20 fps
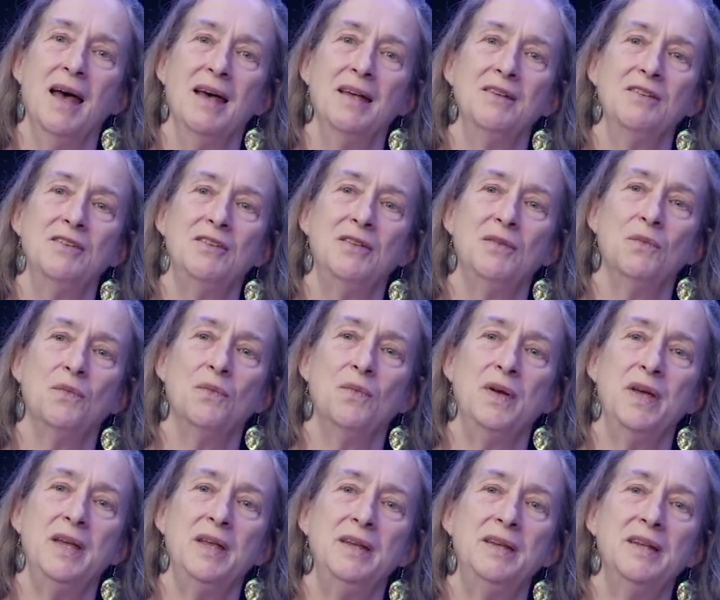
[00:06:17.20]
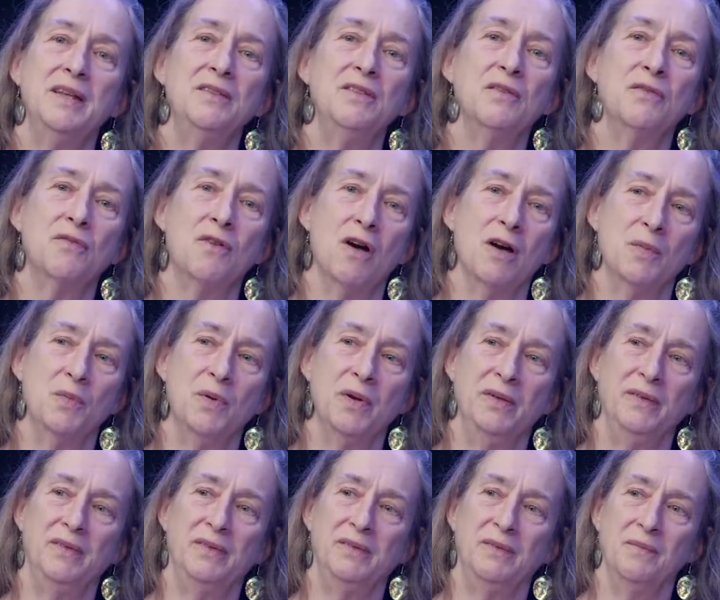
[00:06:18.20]
And we did The Frog
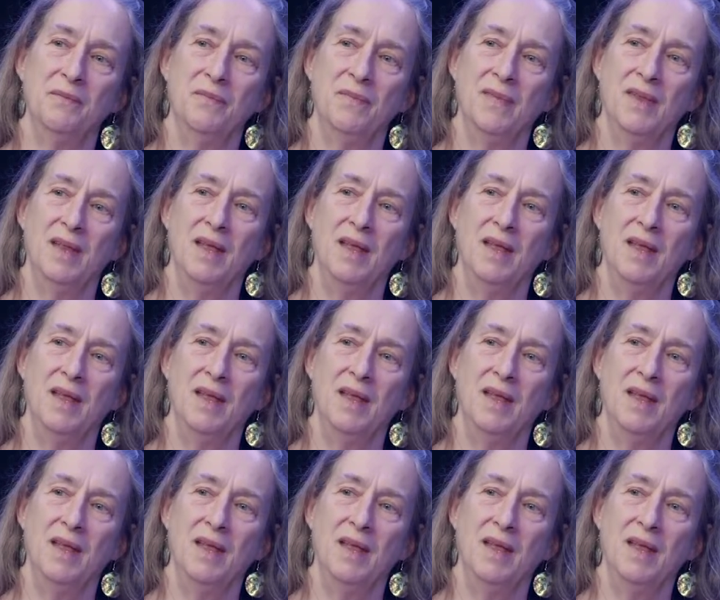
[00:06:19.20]
Prince.